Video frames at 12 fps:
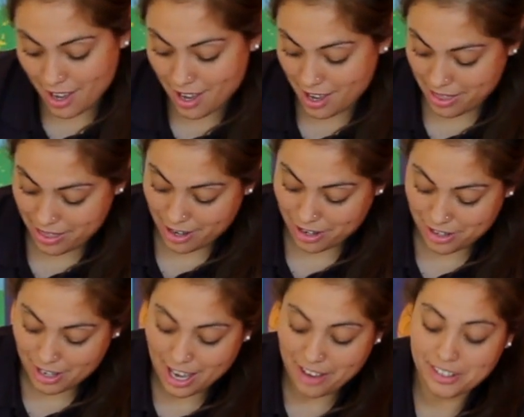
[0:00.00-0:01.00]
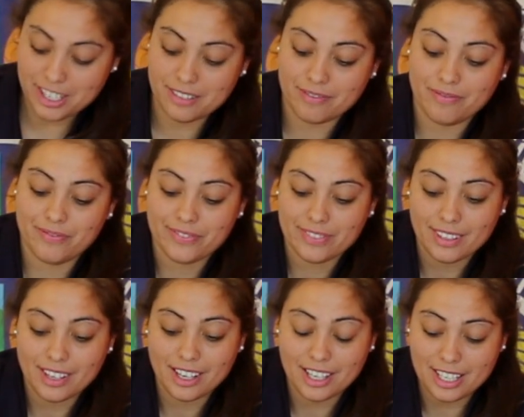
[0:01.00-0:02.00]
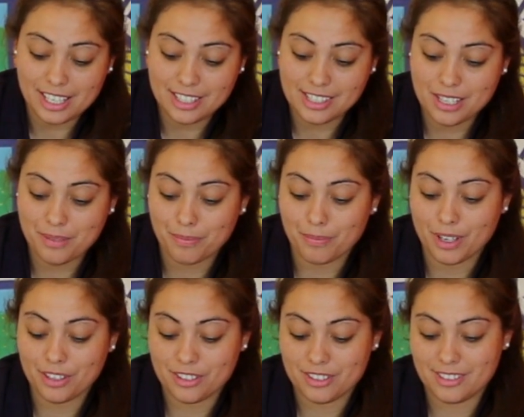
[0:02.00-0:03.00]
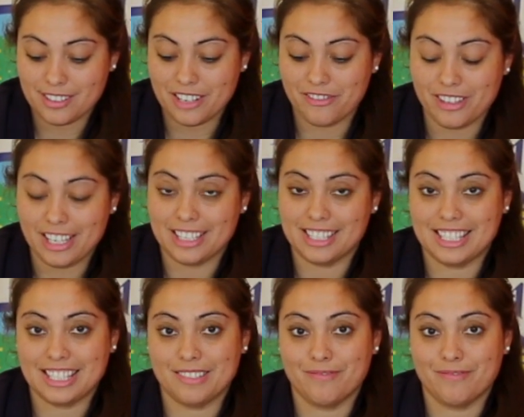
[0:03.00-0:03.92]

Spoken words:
And there you have it. An easy Mother's Day vase.